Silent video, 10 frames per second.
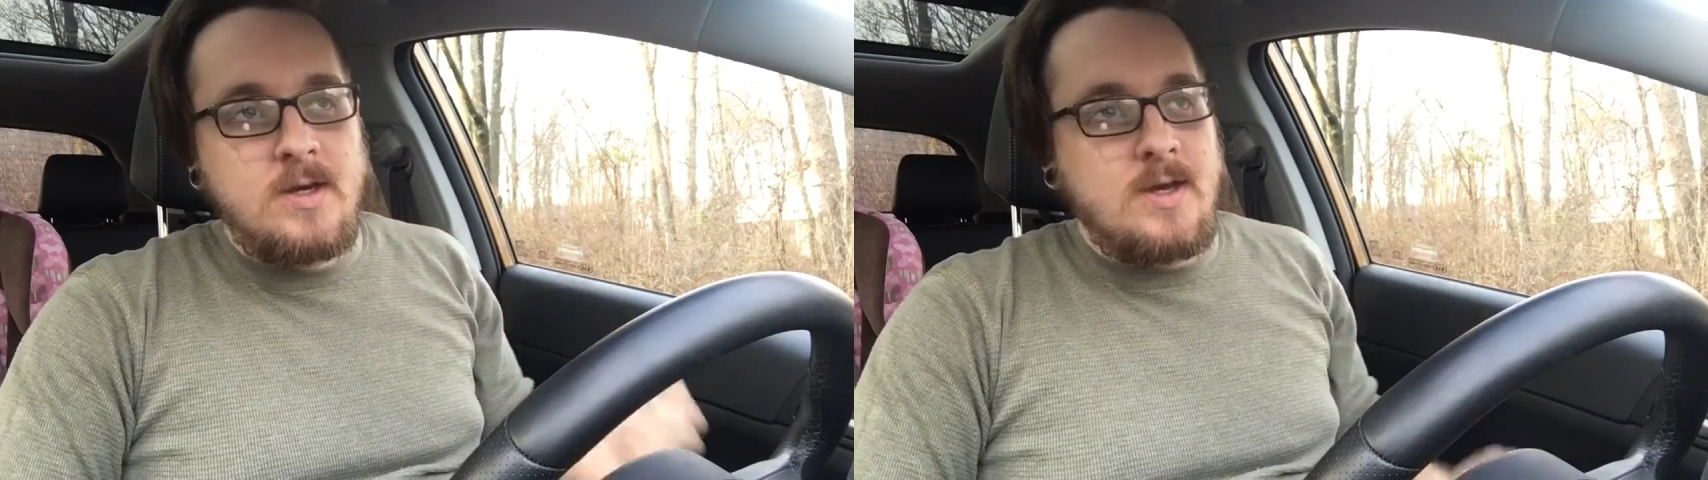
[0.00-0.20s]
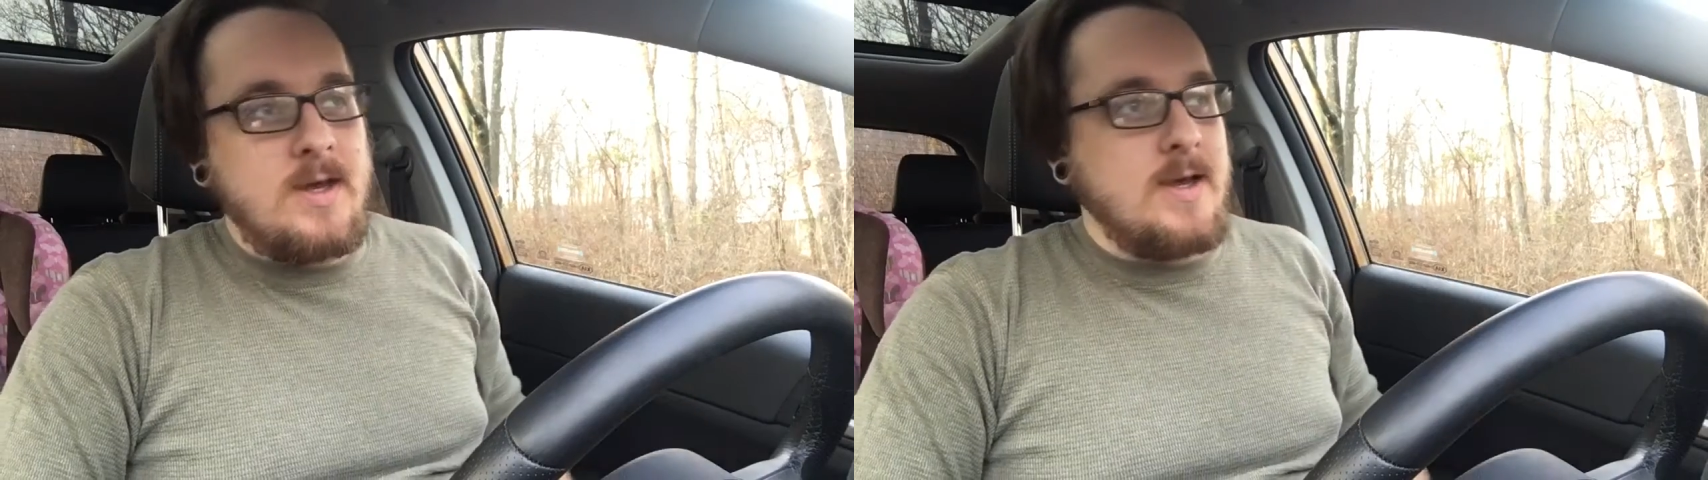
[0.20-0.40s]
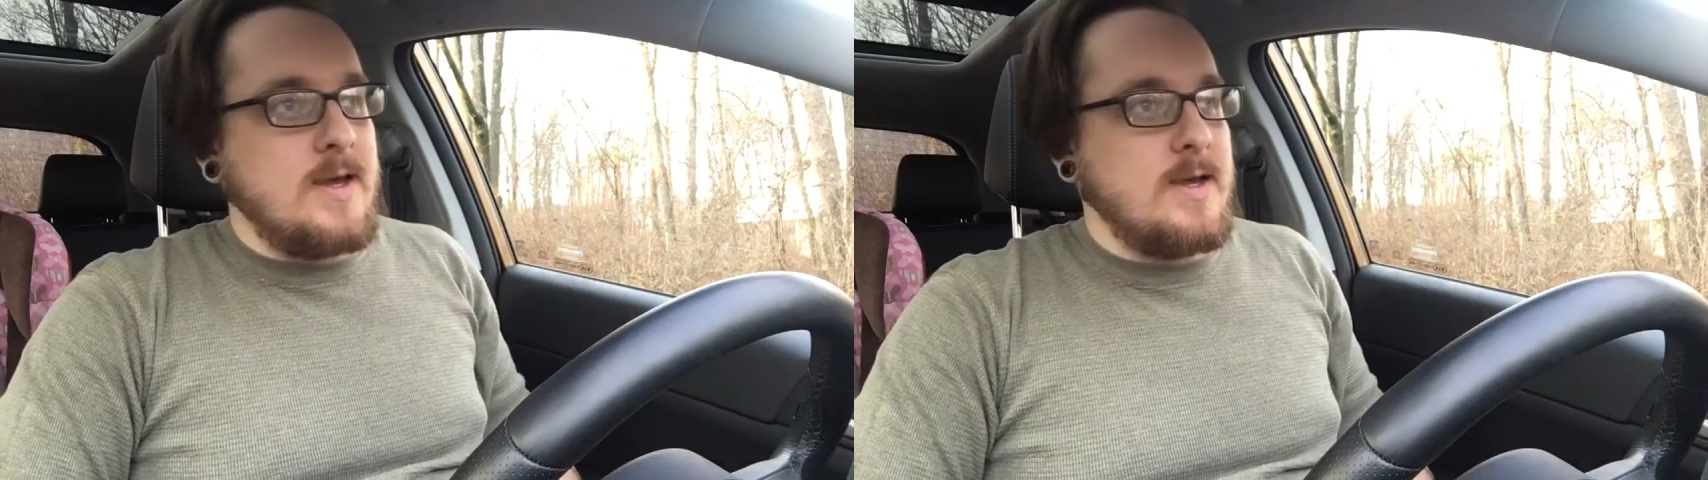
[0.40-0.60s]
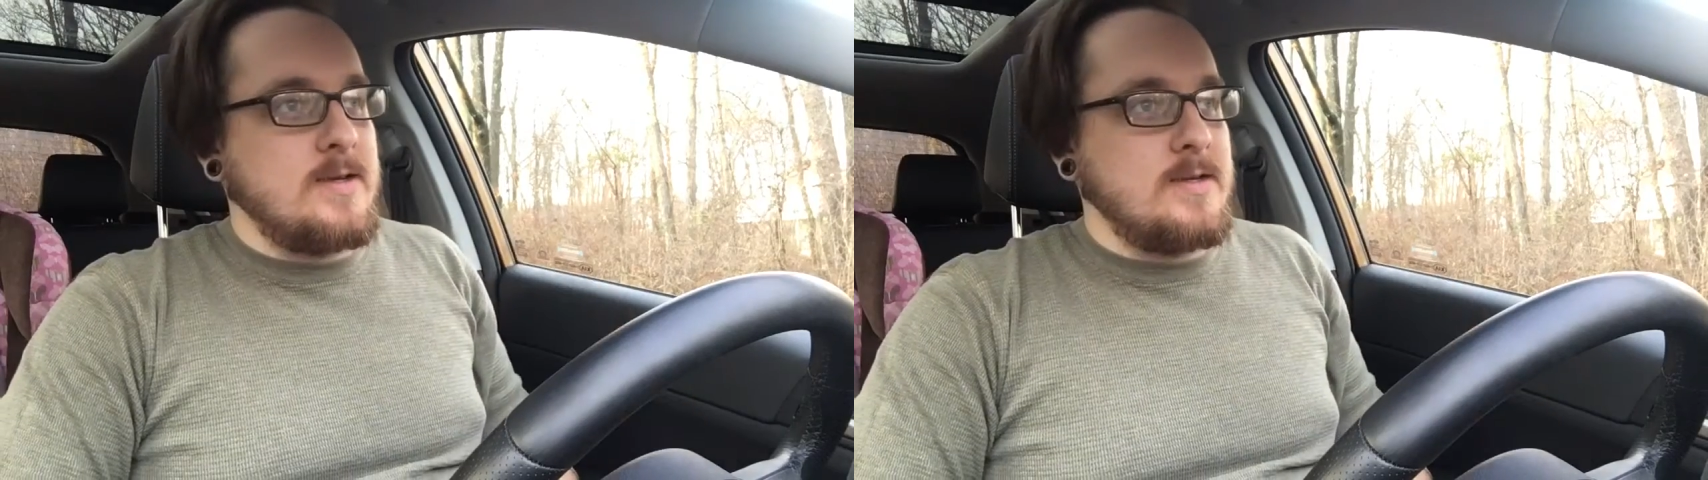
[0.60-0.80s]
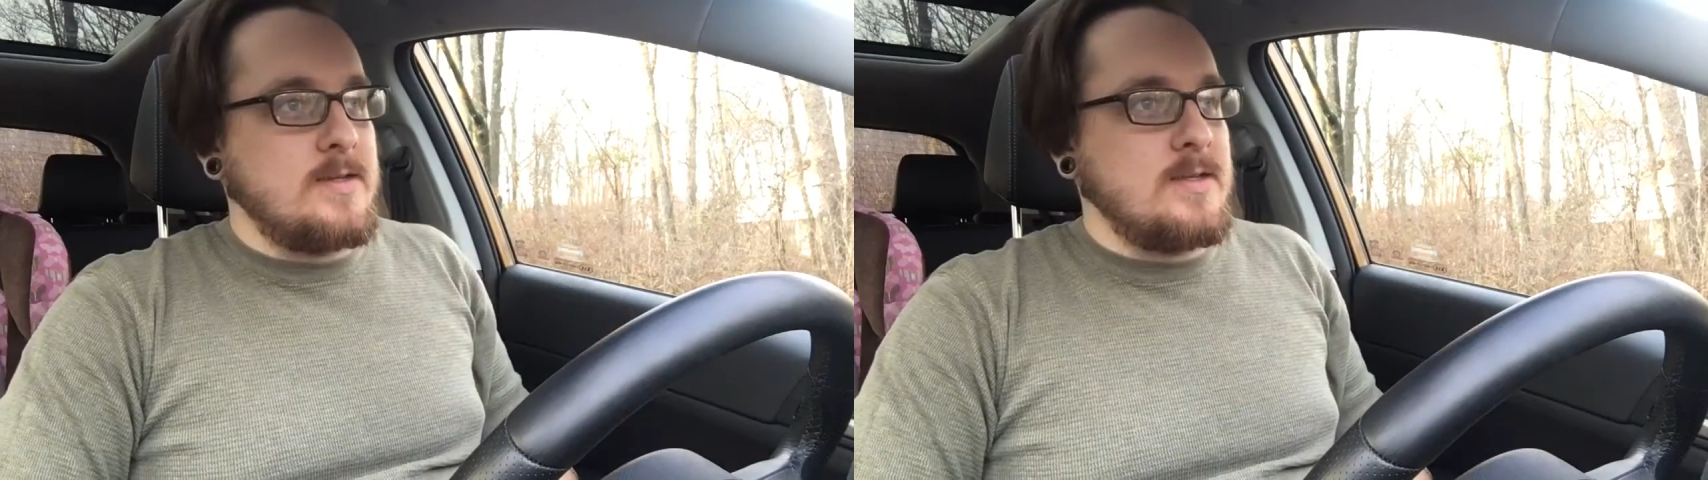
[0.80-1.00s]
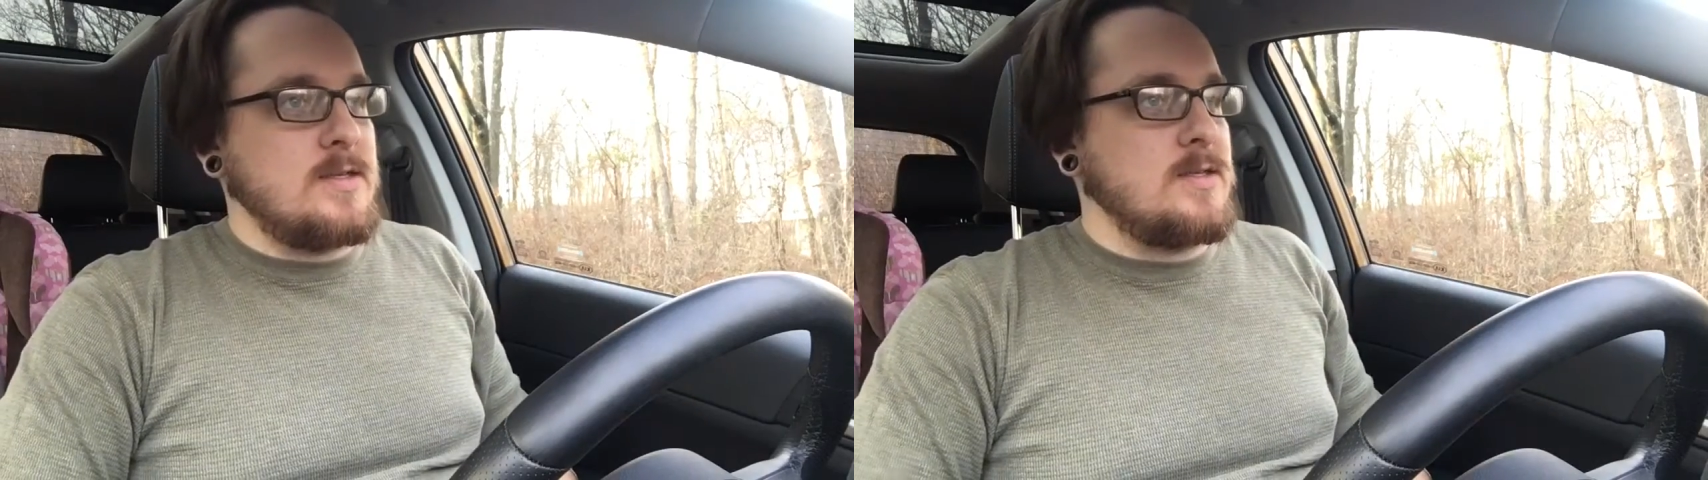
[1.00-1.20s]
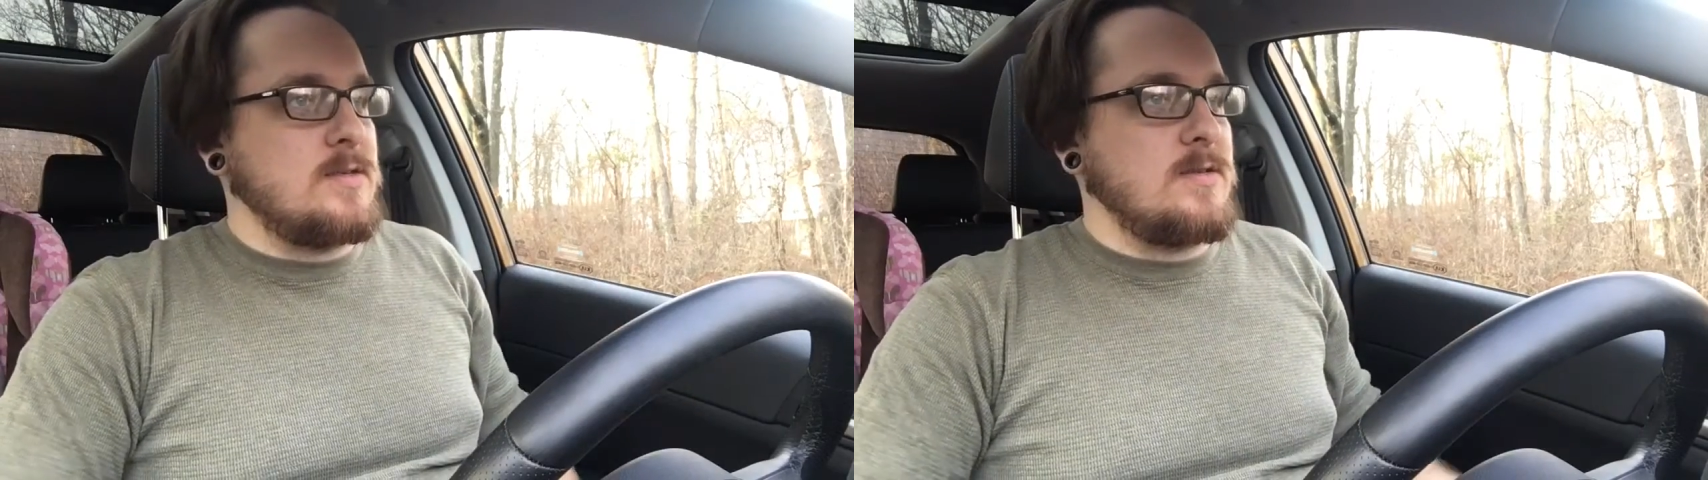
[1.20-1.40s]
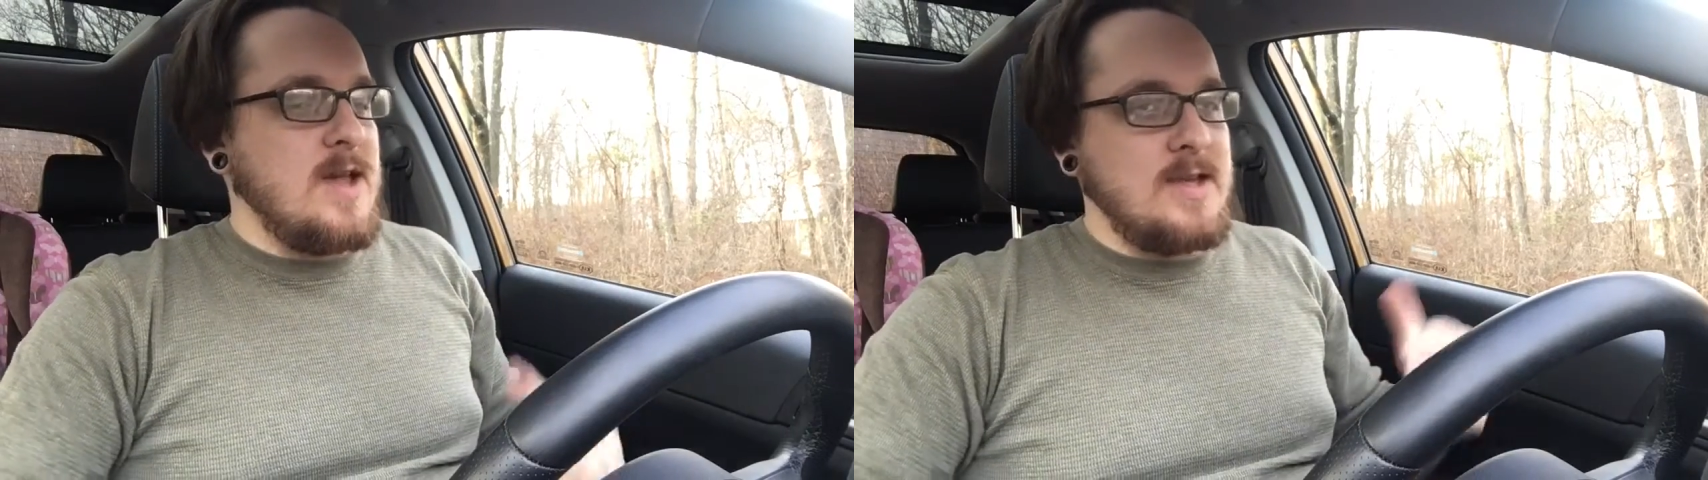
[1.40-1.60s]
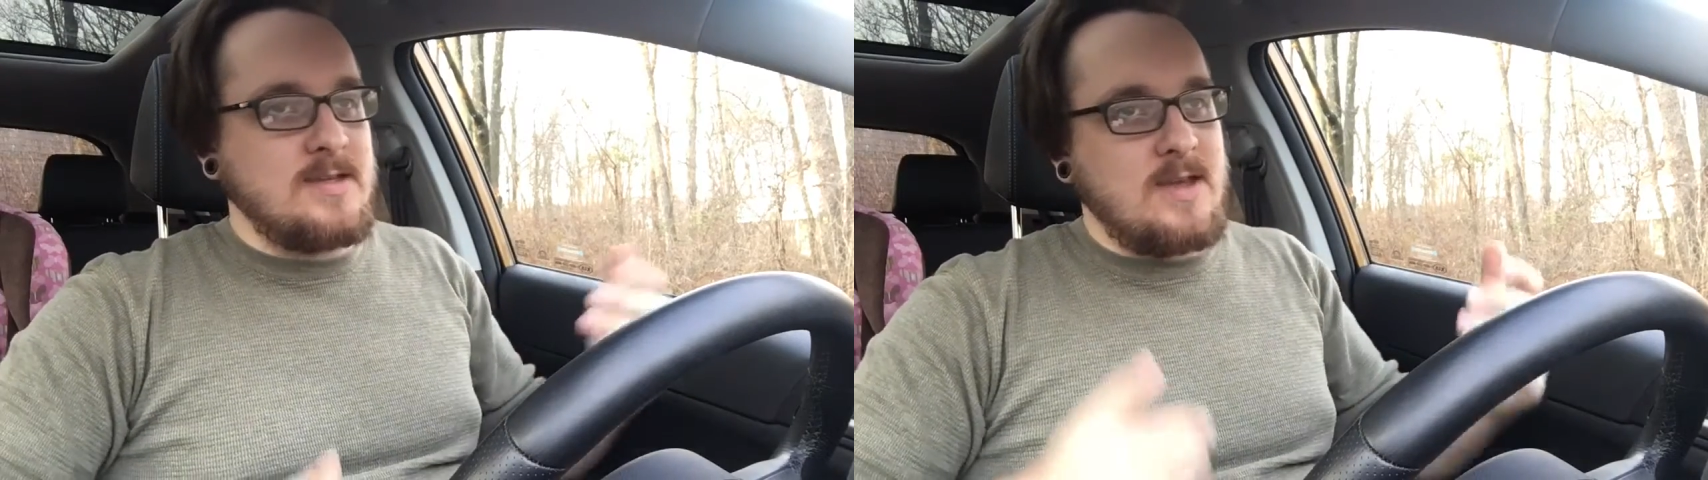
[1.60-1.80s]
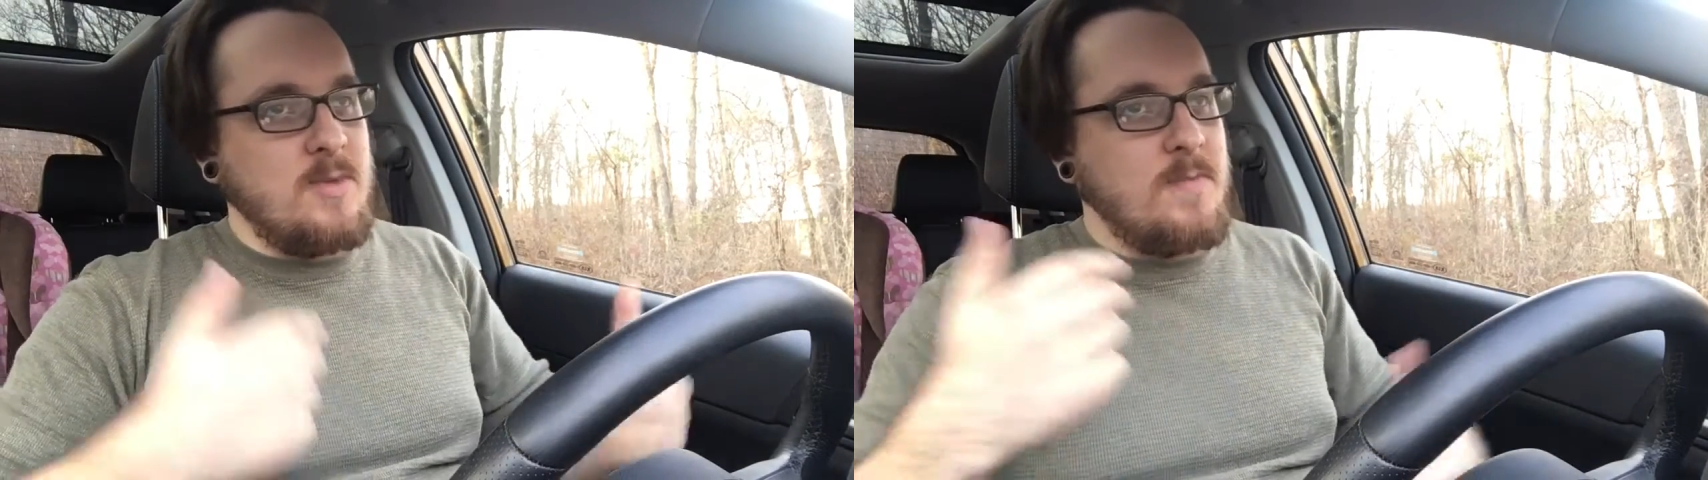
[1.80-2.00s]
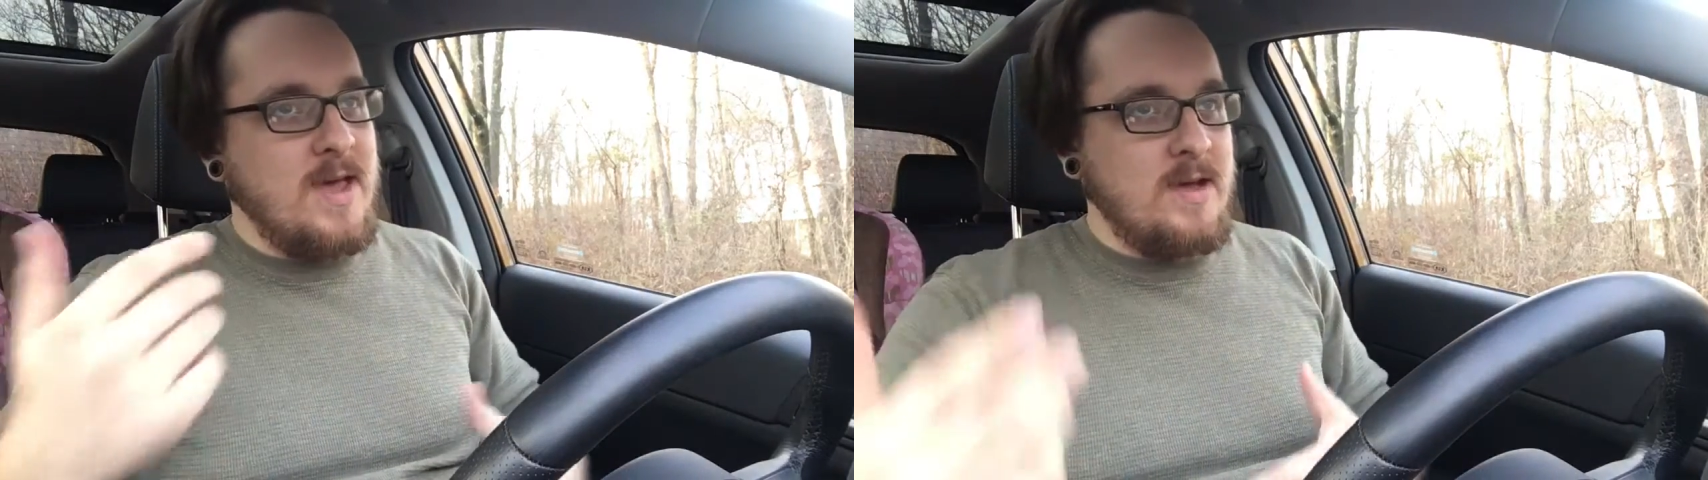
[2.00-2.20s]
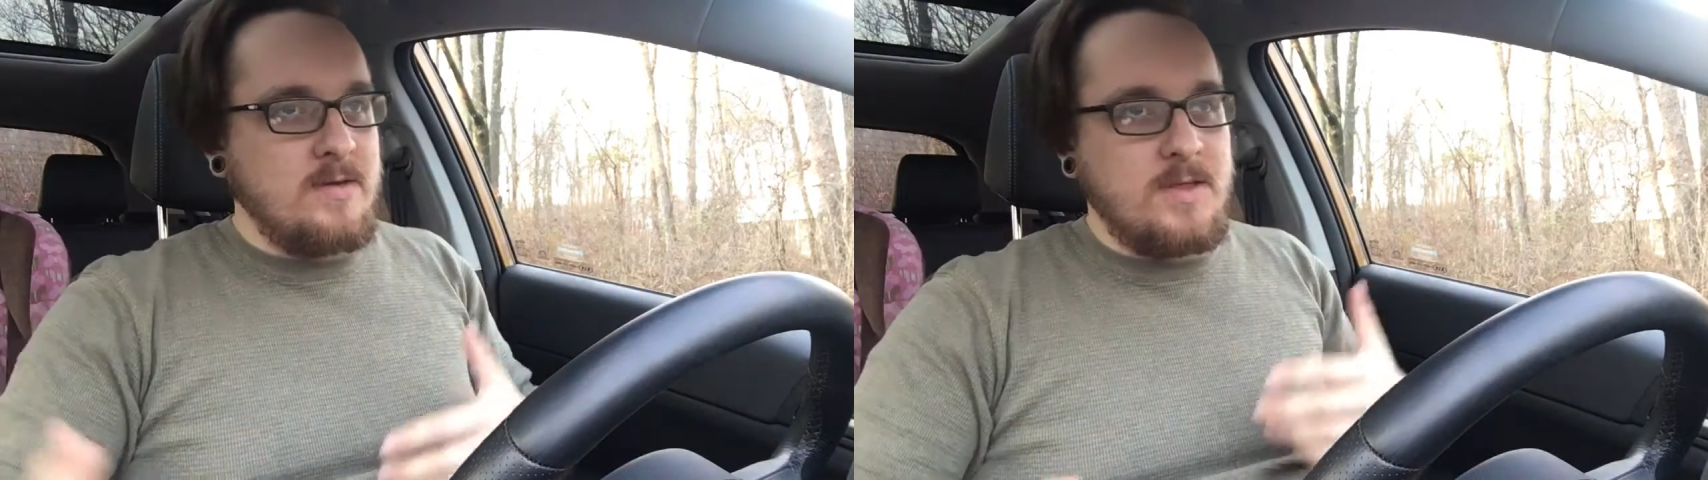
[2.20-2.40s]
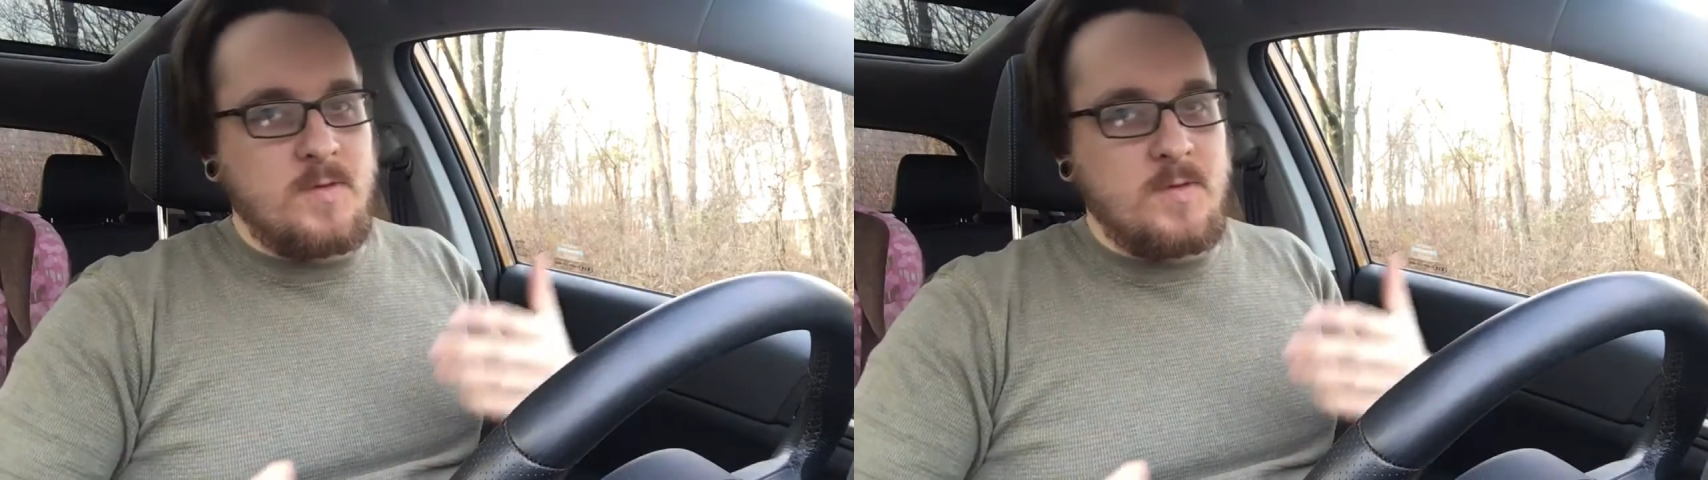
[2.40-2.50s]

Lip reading: This has come about